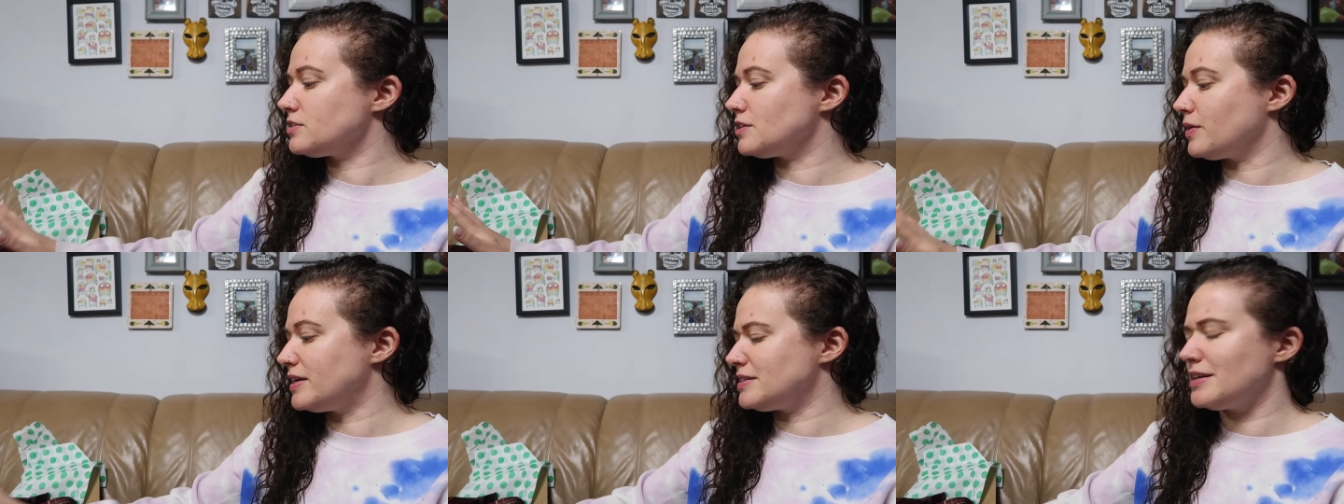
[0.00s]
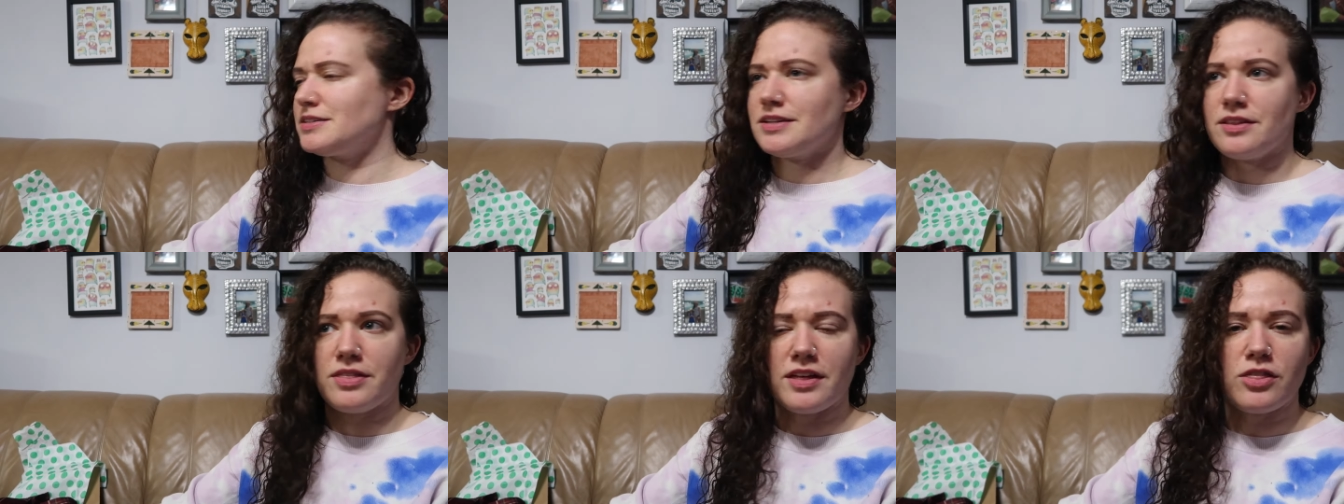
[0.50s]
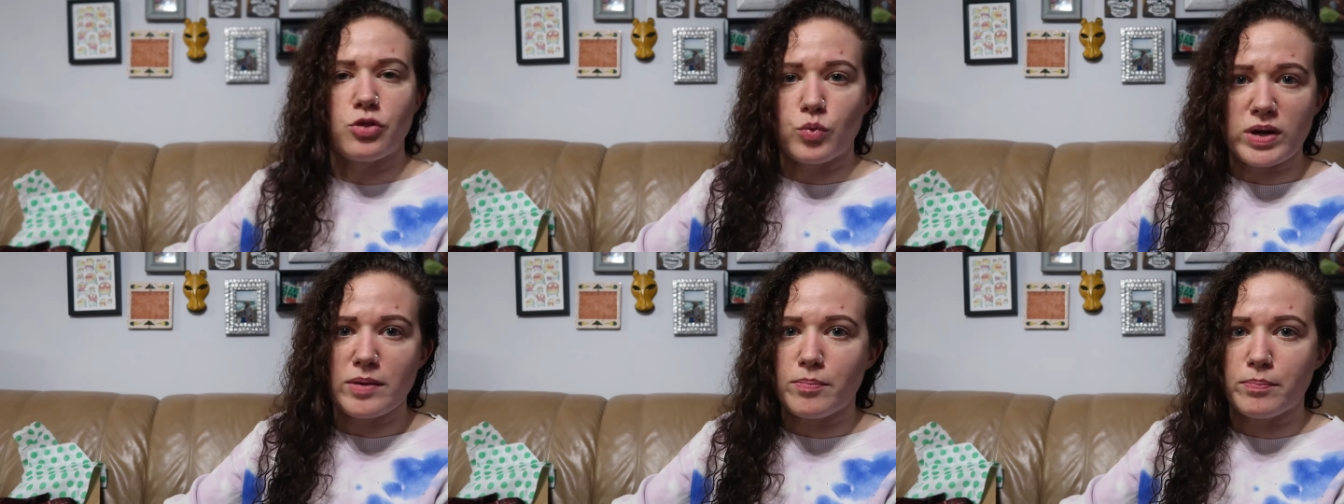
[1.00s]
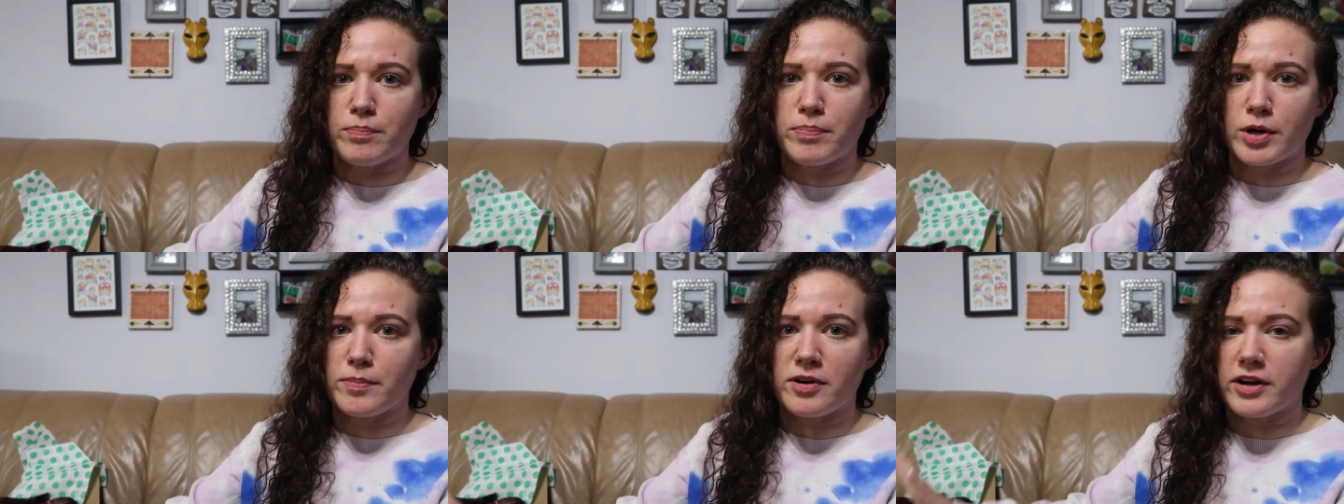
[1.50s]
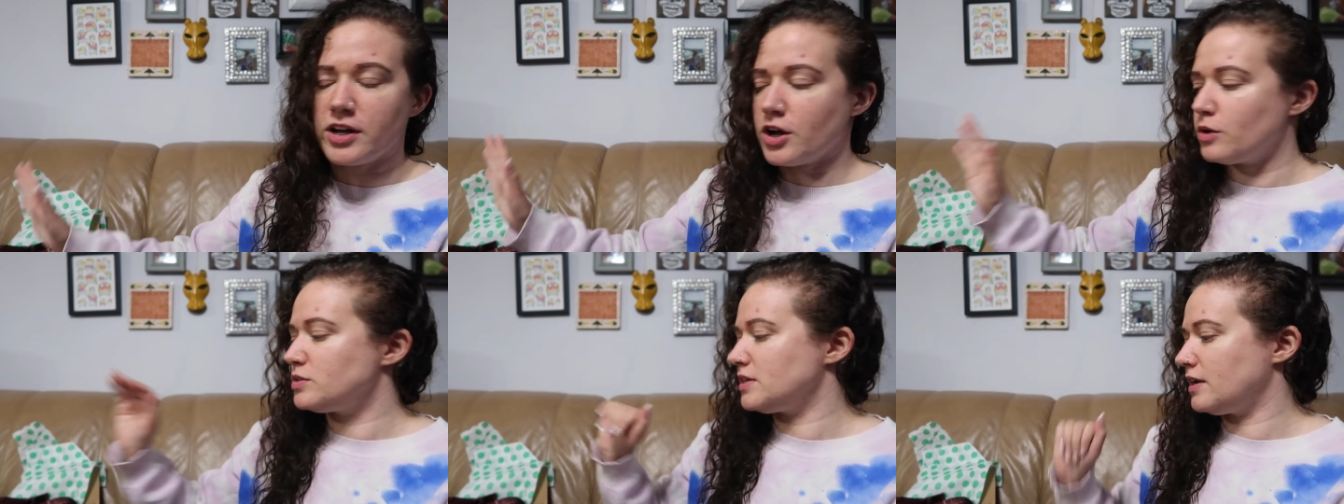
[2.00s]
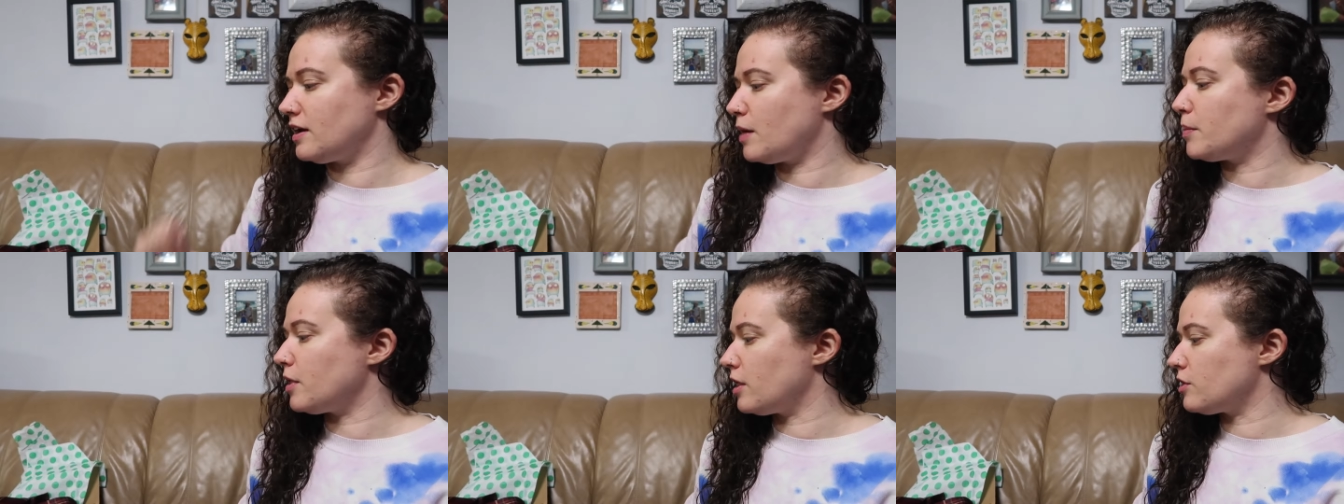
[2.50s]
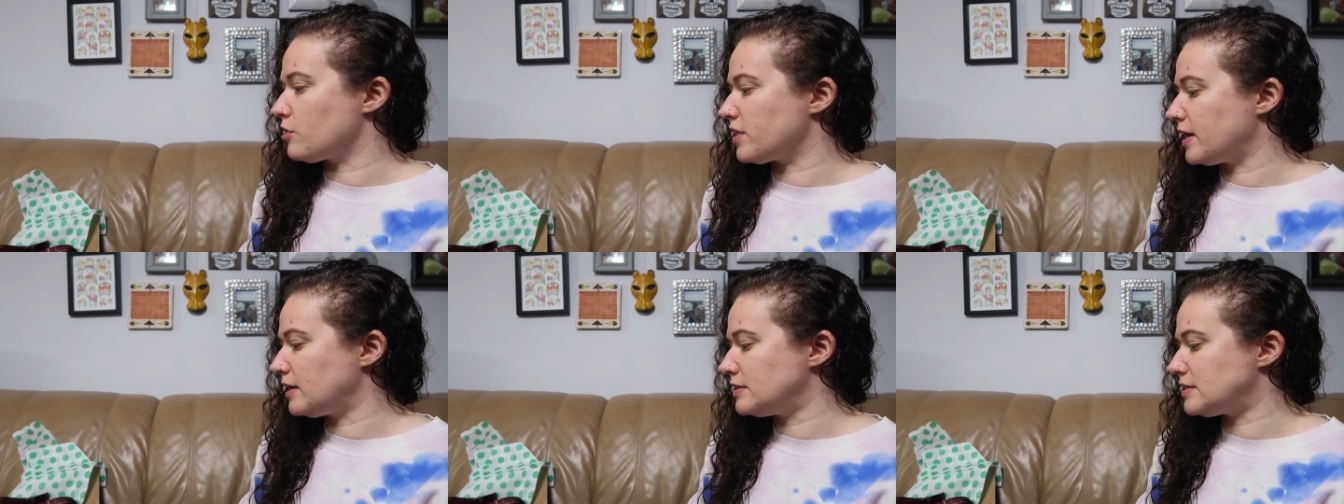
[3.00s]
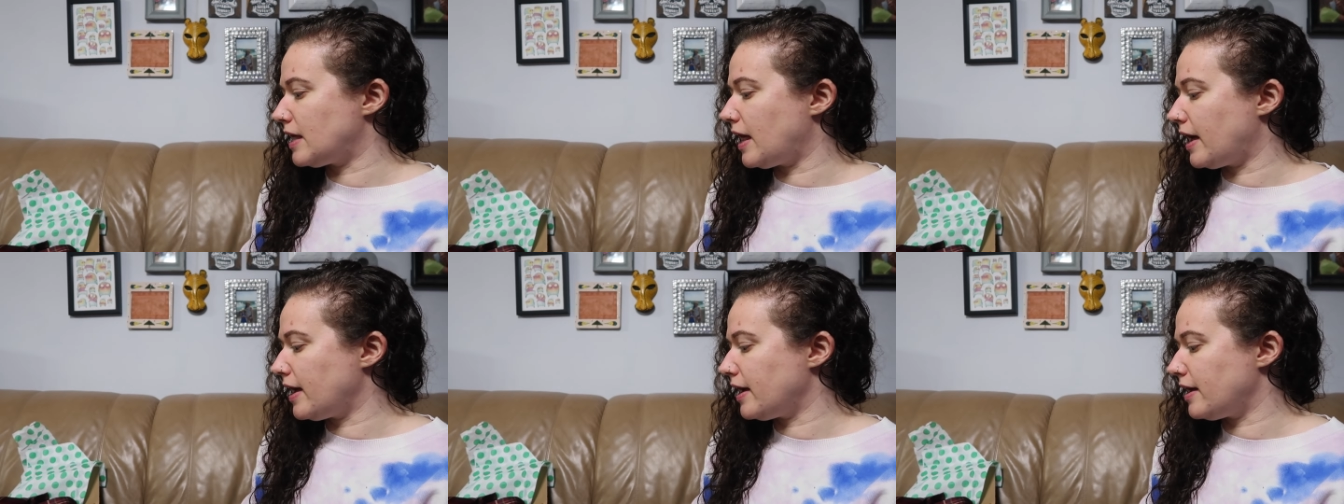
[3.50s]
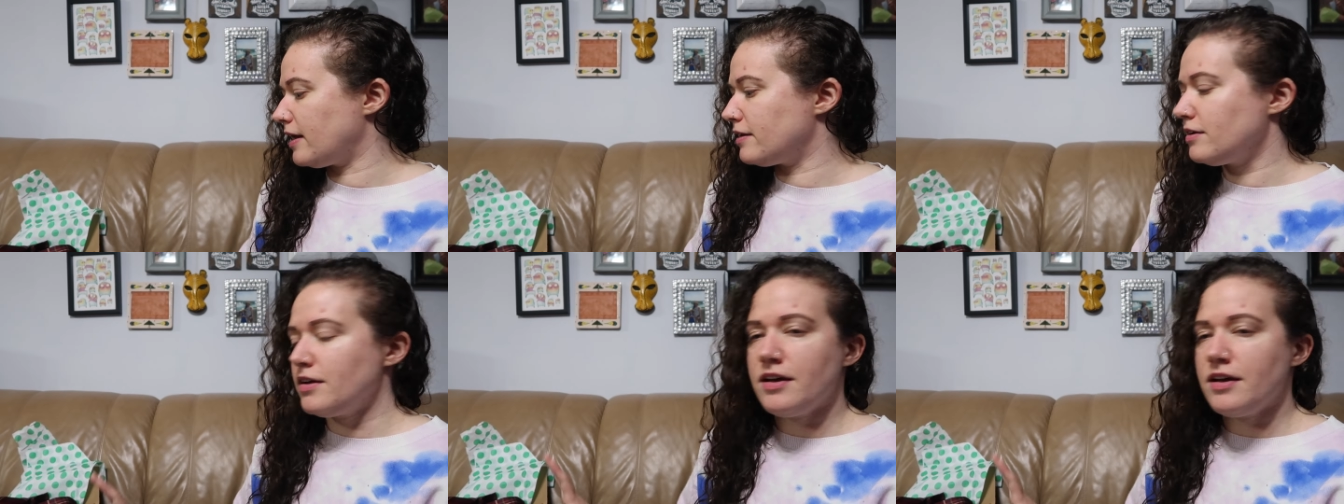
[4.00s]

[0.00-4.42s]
So I sent, I think, three Burberry coats and a couple other things that I had